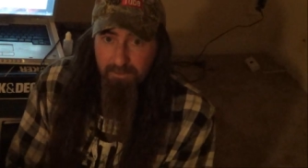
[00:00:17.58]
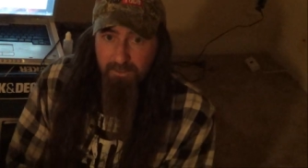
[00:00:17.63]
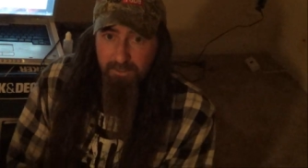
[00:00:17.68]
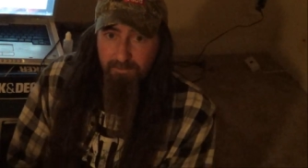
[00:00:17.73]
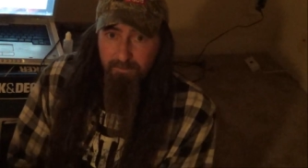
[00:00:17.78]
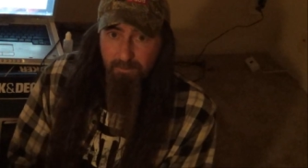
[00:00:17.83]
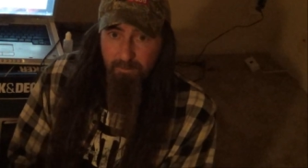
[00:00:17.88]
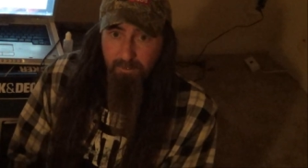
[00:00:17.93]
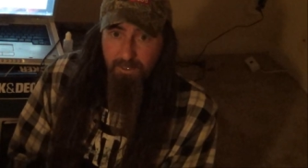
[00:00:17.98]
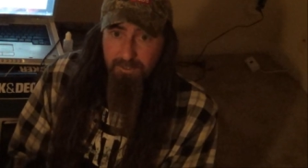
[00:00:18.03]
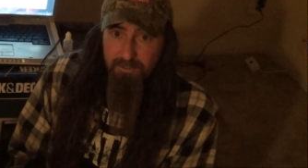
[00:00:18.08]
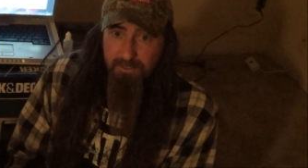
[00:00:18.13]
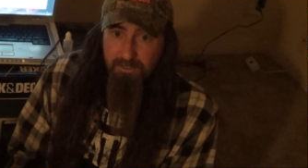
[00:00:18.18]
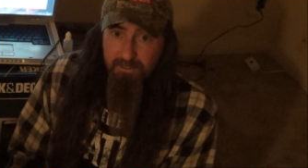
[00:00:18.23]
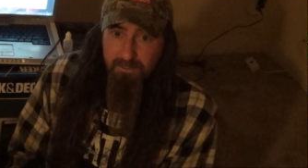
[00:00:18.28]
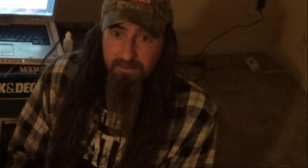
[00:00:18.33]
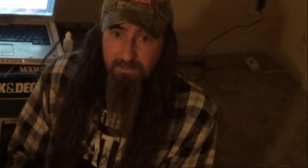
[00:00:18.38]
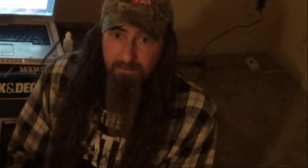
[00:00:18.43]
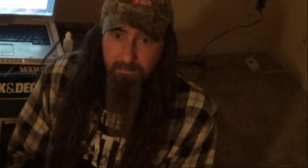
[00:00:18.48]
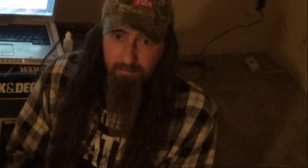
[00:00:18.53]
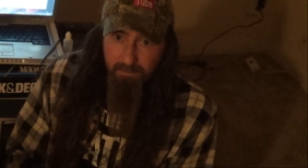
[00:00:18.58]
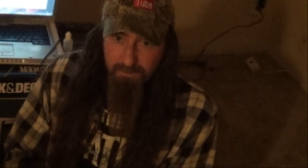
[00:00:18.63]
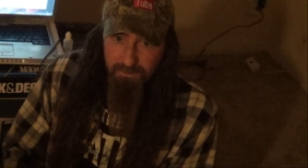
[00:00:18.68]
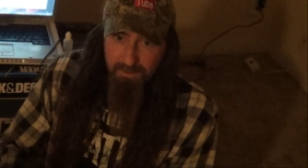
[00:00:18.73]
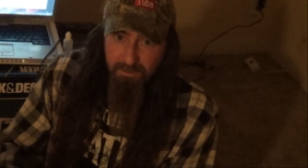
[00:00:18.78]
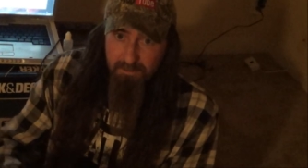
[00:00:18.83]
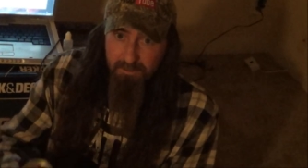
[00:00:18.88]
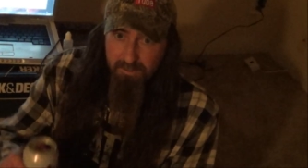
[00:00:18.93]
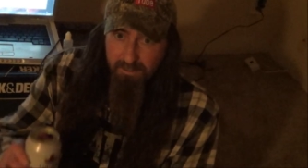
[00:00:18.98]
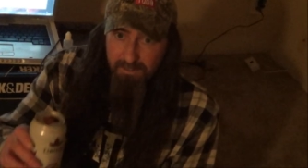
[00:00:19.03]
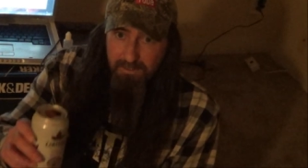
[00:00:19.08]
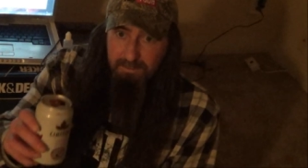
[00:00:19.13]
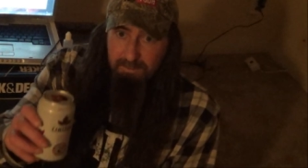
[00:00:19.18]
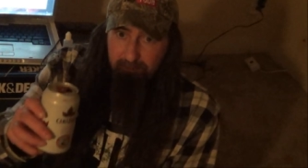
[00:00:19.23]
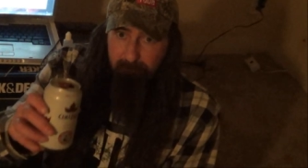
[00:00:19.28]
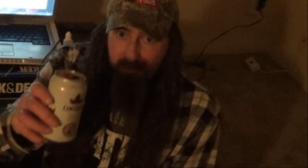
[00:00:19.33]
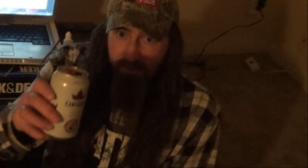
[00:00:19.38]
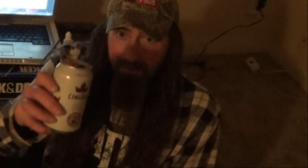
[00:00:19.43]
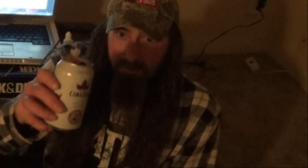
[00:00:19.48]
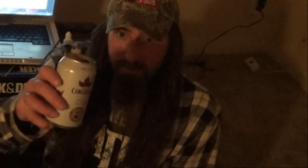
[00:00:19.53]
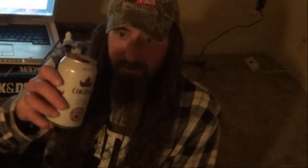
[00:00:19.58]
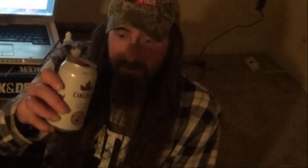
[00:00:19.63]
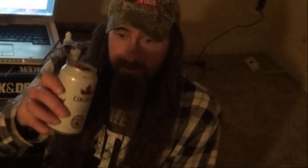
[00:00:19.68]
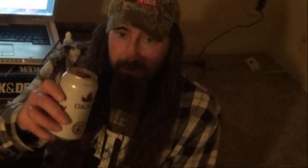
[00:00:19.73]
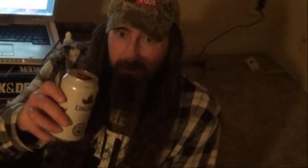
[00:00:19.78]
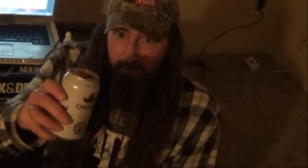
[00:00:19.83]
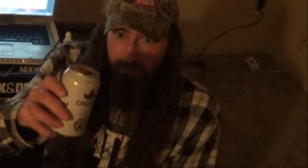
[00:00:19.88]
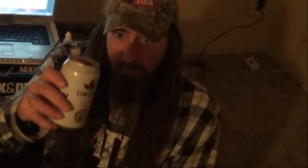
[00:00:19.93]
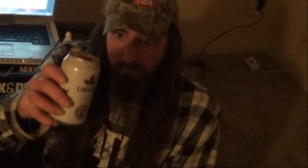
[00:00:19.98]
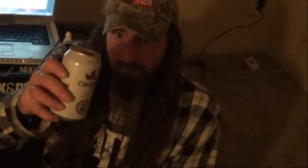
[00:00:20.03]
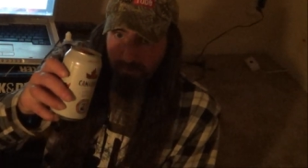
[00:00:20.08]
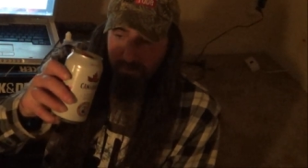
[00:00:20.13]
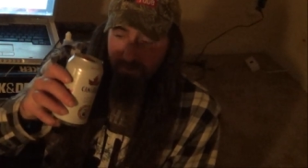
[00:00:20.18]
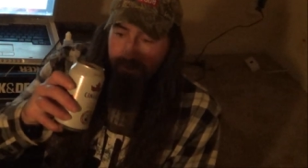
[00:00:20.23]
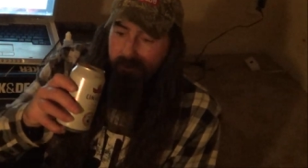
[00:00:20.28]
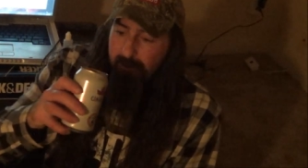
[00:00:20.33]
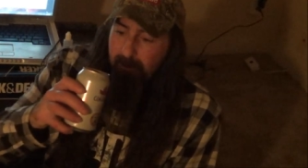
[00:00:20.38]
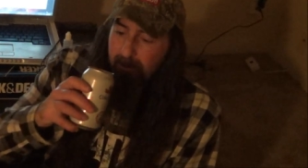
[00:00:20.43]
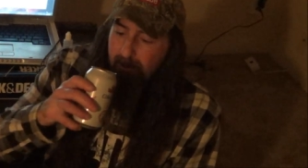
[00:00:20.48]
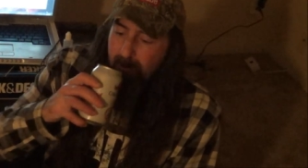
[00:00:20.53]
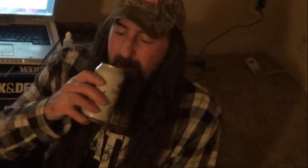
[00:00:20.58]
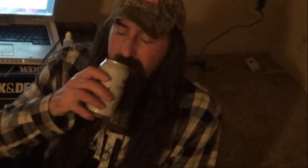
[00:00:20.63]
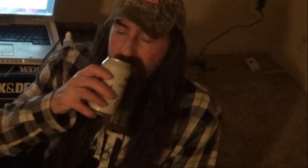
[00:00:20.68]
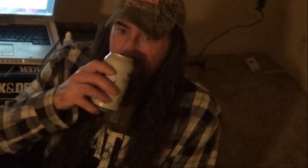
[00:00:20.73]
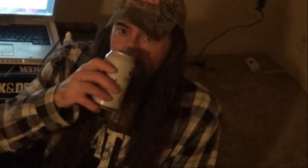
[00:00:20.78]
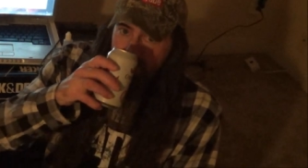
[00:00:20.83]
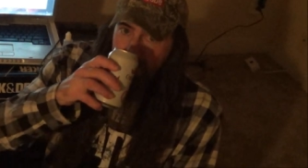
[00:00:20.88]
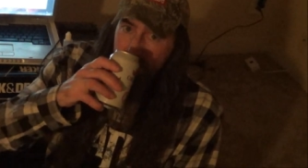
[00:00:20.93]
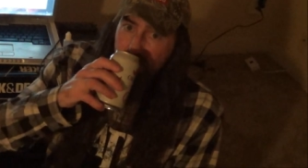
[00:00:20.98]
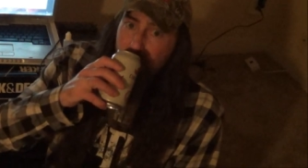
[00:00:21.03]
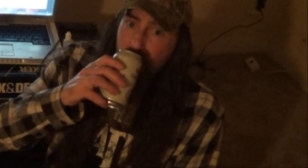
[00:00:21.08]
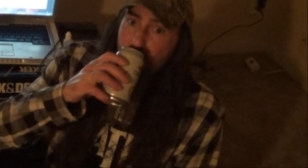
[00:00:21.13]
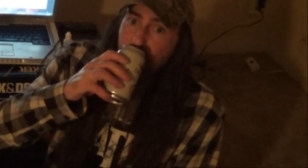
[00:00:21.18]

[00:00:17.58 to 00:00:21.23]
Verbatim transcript: a lot for watching. We'll see you guys on part two, I hope. Cheers.